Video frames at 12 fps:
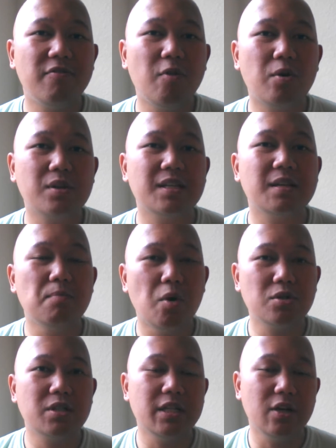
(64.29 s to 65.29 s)
focusing
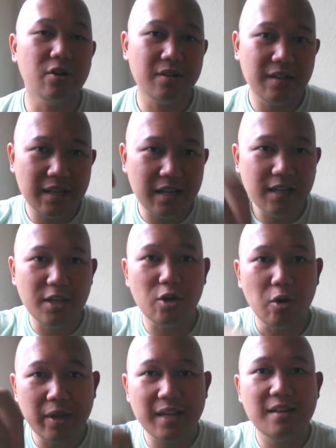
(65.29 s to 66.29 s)
mostly on,
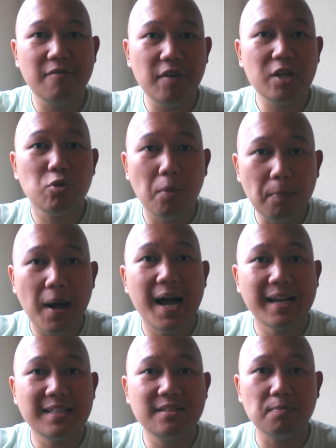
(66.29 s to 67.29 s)
individual
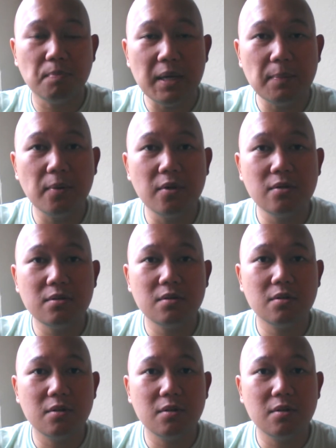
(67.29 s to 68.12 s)
pockets of people